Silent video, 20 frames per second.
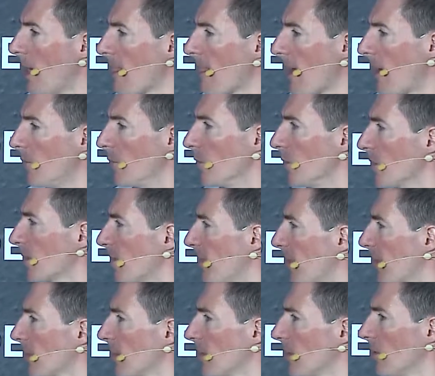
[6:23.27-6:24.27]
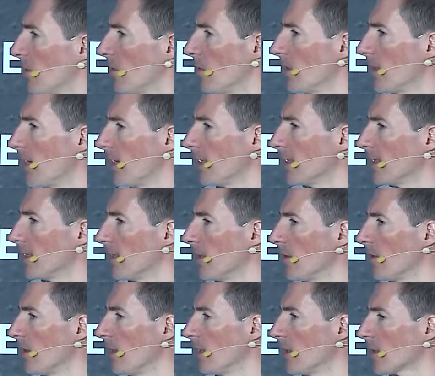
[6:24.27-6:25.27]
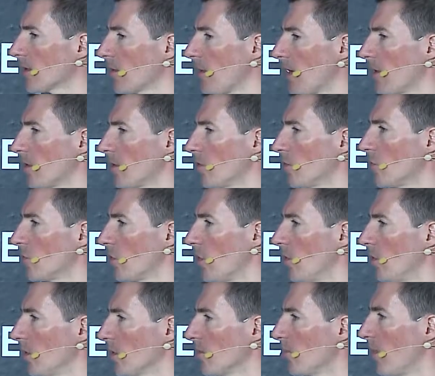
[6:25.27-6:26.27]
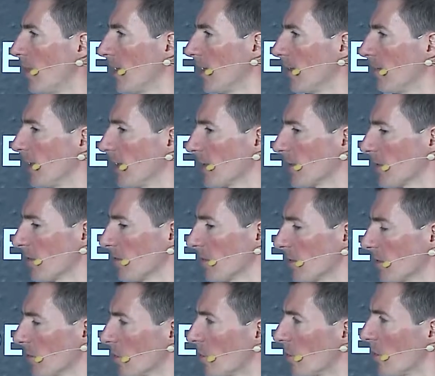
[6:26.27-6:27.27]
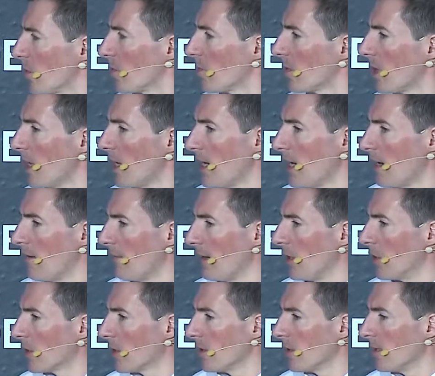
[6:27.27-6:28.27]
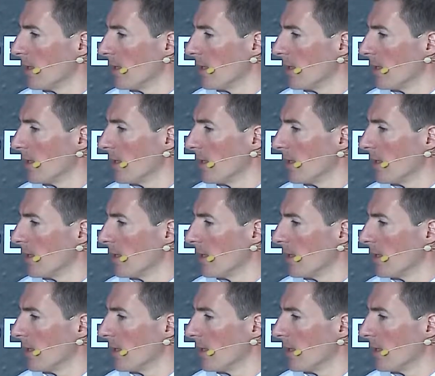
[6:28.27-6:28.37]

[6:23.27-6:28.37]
And with respect to the idea that it's somehow controlled by some group, if I look at